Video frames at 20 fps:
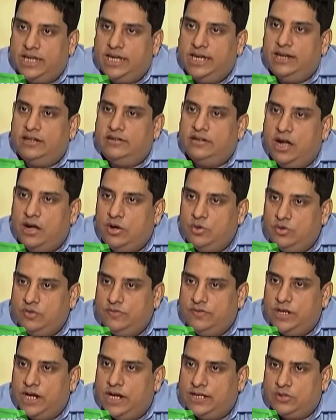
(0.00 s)
K L
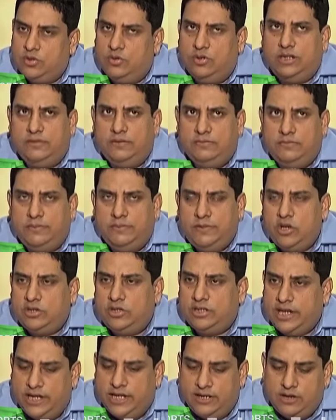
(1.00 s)
Rahul, Virat Kohli. Maybe
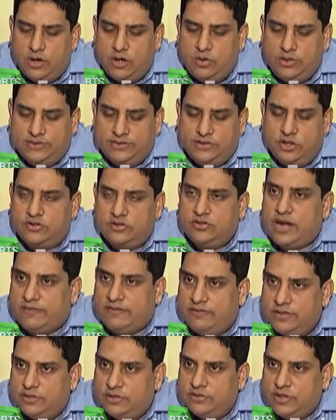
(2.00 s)
not K L Rahul, he's not
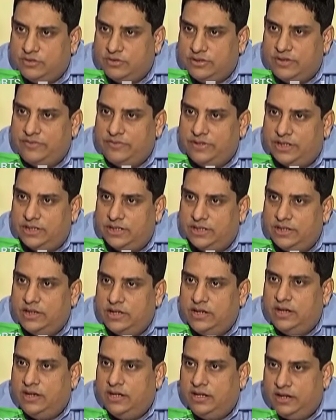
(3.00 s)
travelled to South Africa
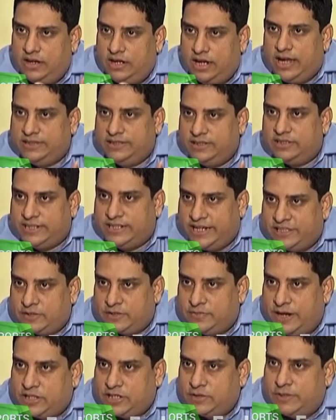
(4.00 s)
as a
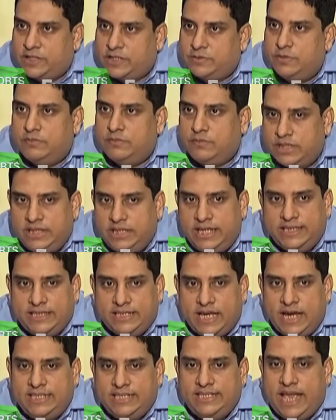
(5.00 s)
test match batsman, but these
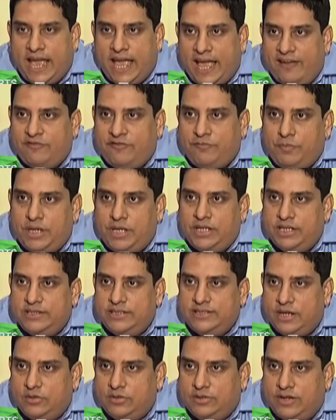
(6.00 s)
guys have been
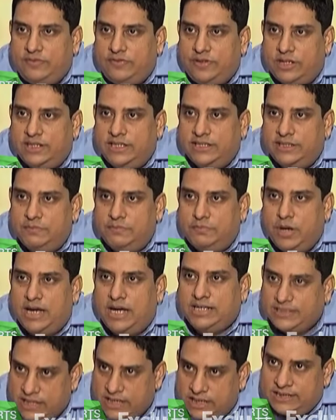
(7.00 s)
in South Africa in the
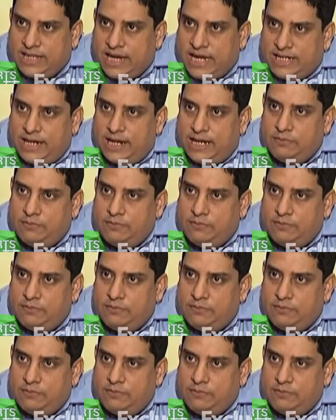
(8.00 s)
past. Does that